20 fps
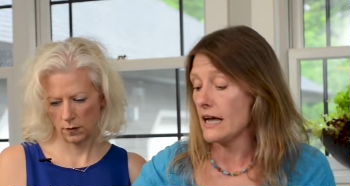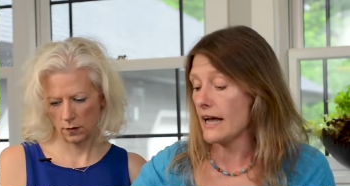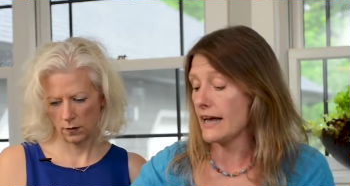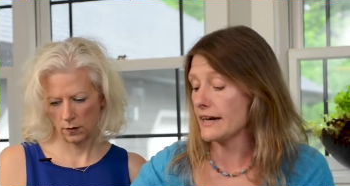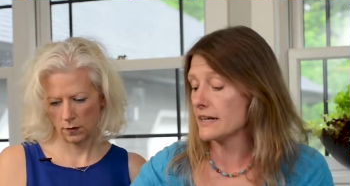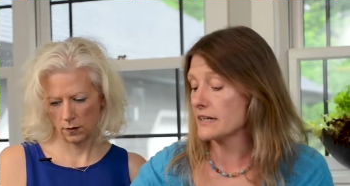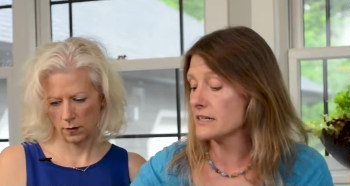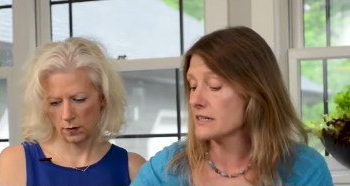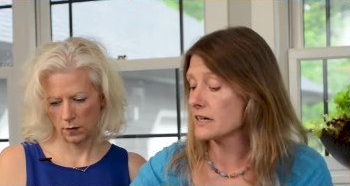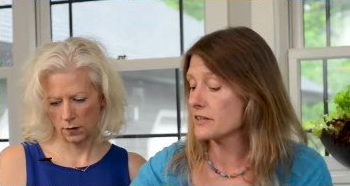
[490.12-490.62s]

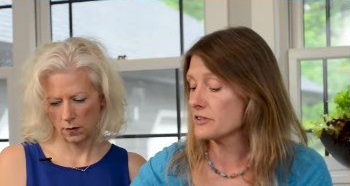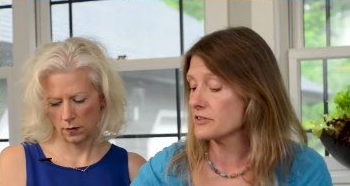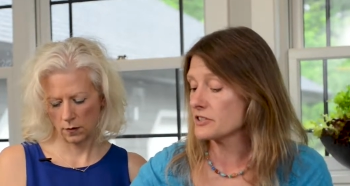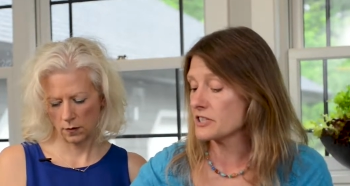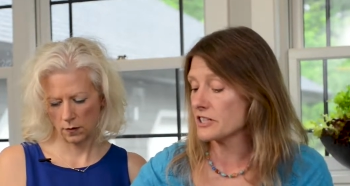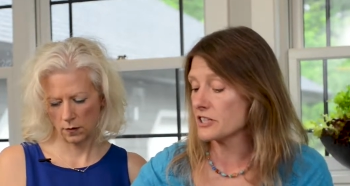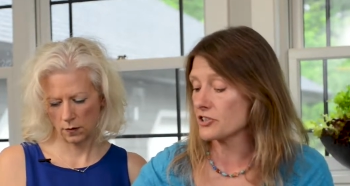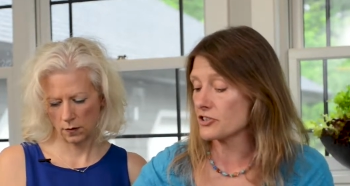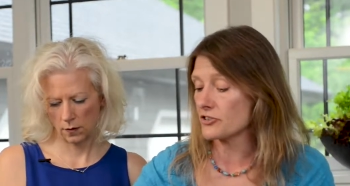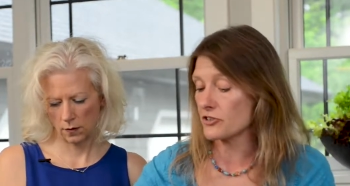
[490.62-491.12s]
Speaker 1: And another
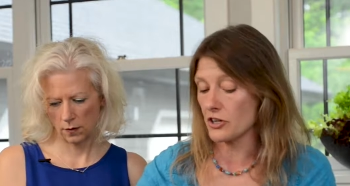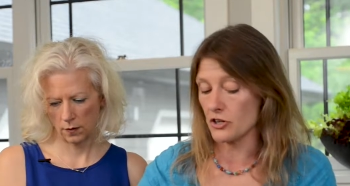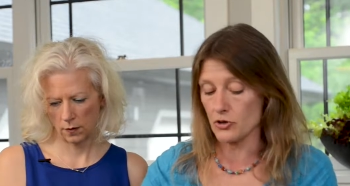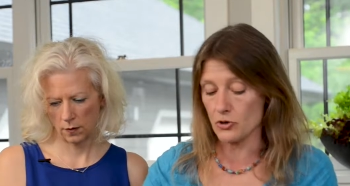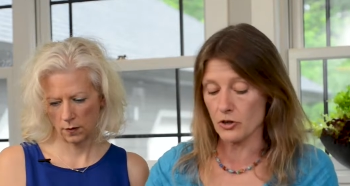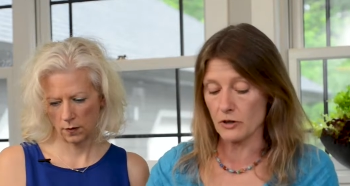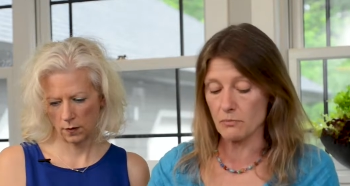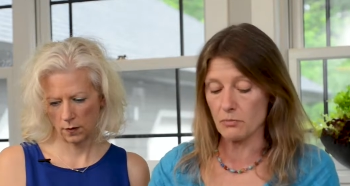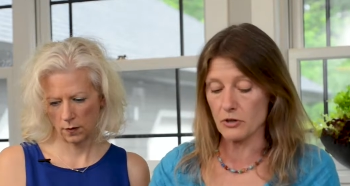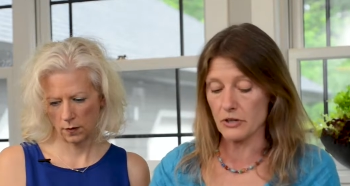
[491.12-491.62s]
tincture that
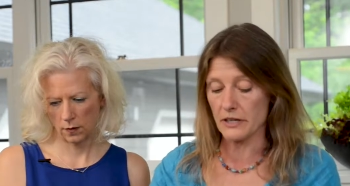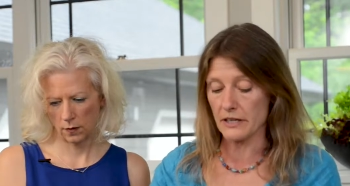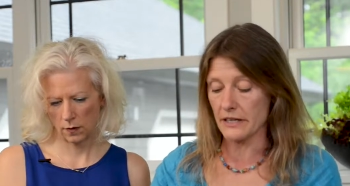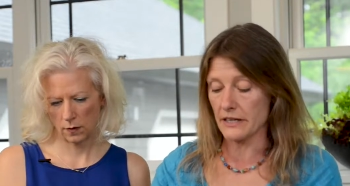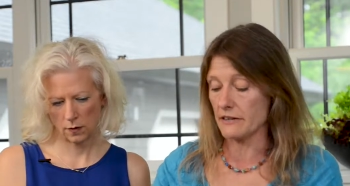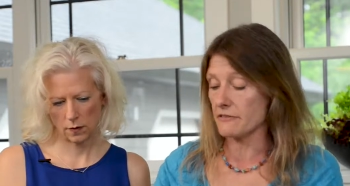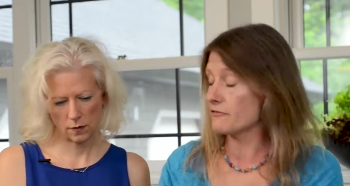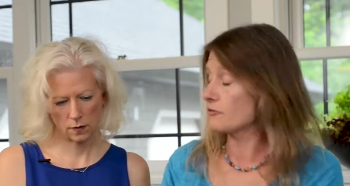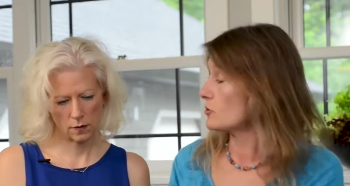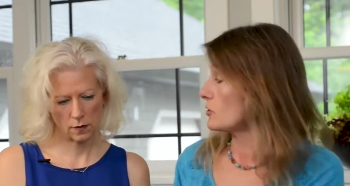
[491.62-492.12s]
you could put
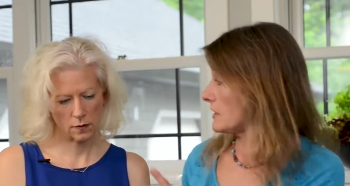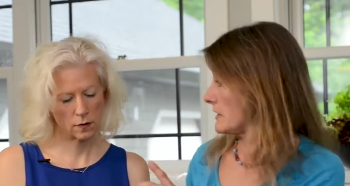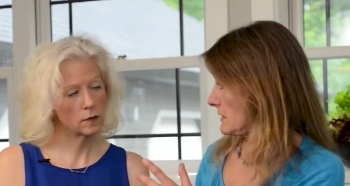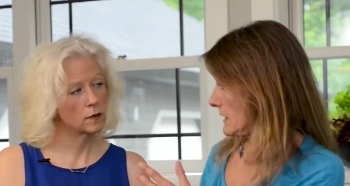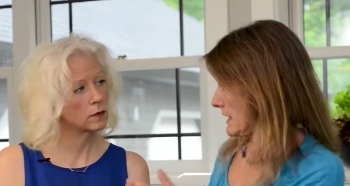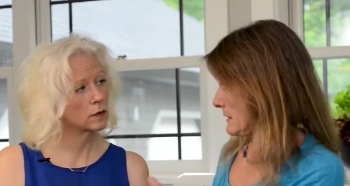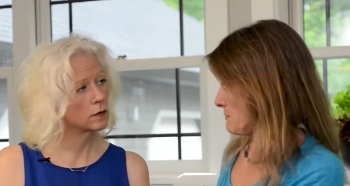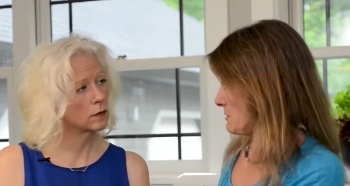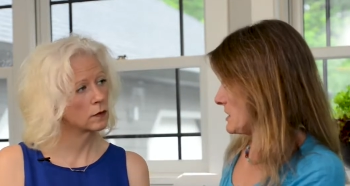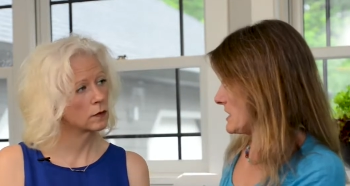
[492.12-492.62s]
in for it,
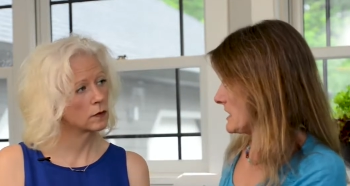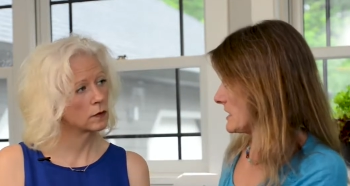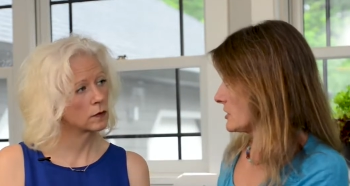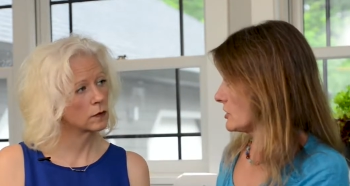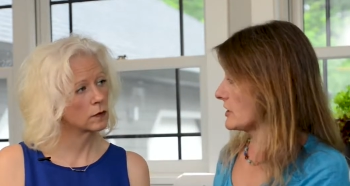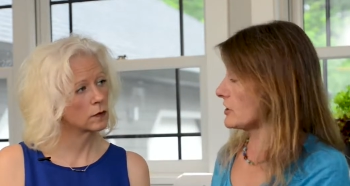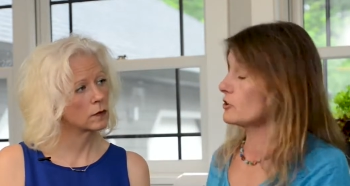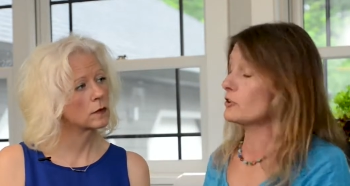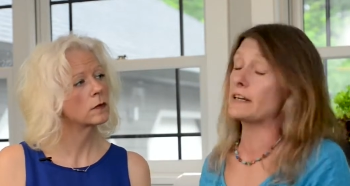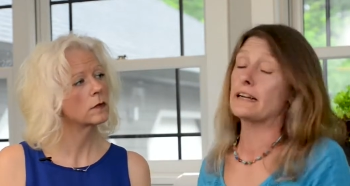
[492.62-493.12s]
like
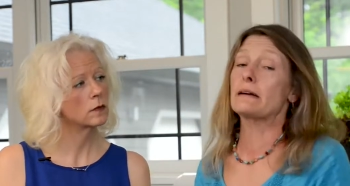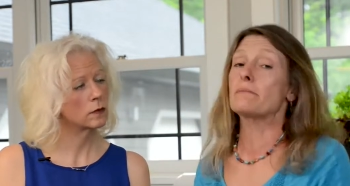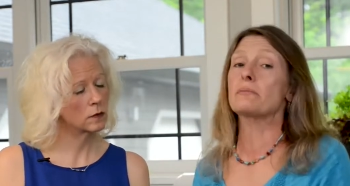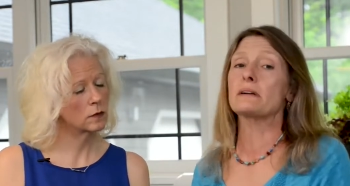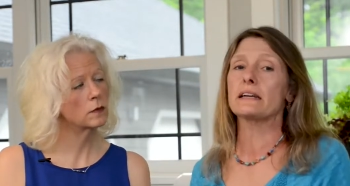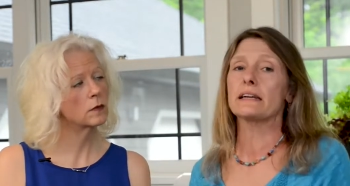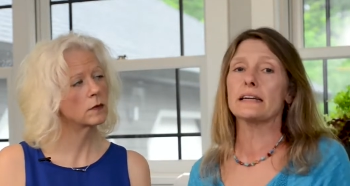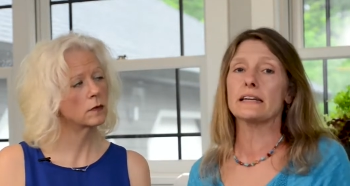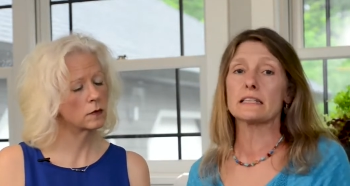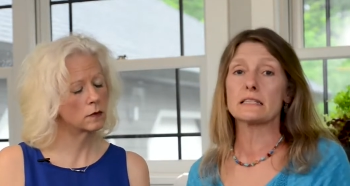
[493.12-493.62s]
particularly
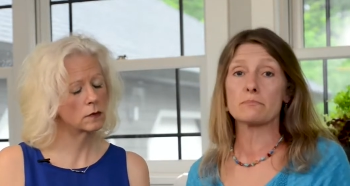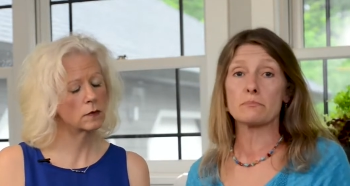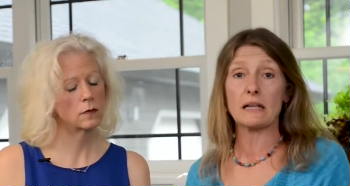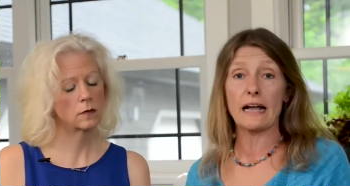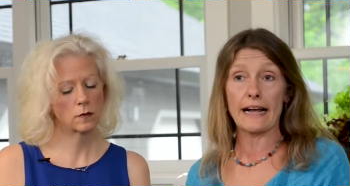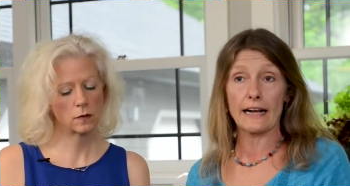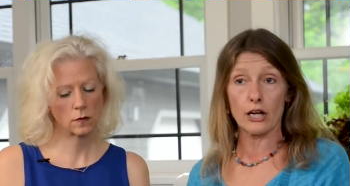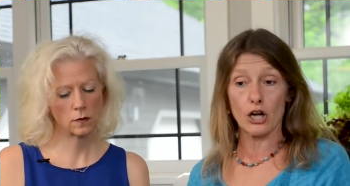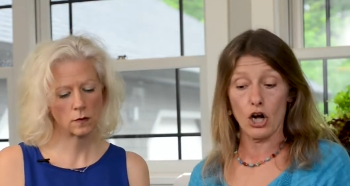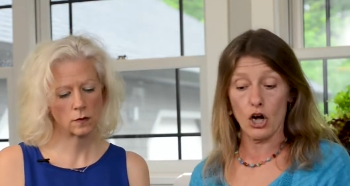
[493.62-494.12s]
cramping, mm-hmm. is mm-hmm.
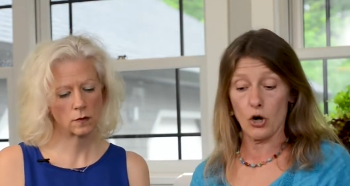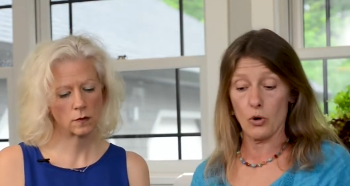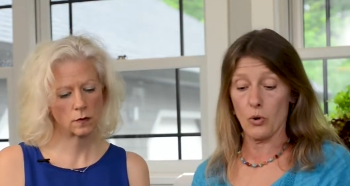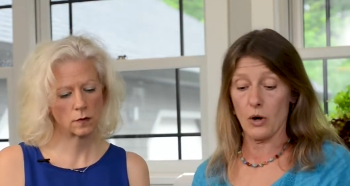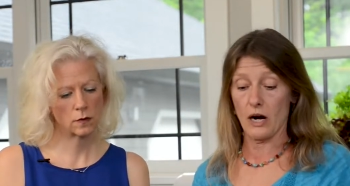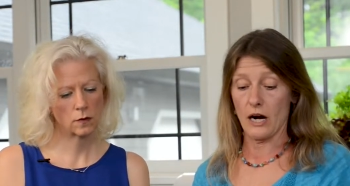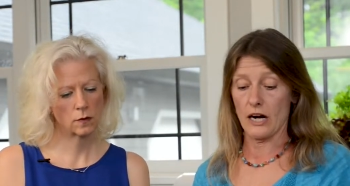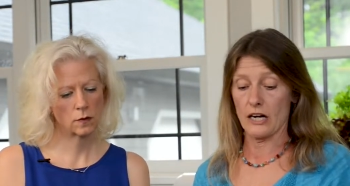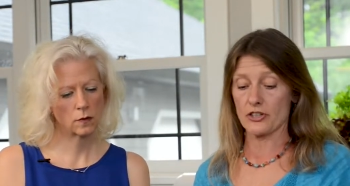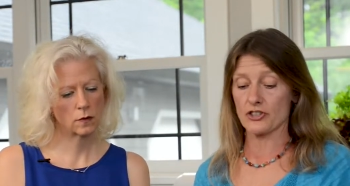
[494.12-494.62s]
black
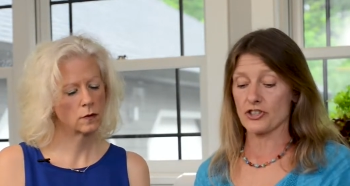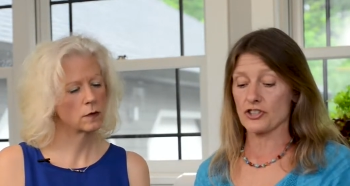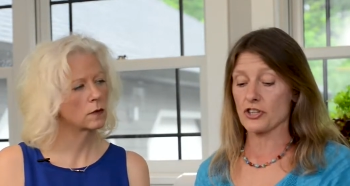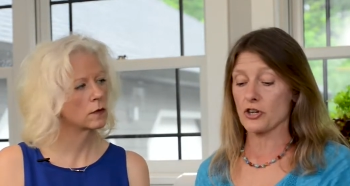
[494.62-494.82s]
cohosh.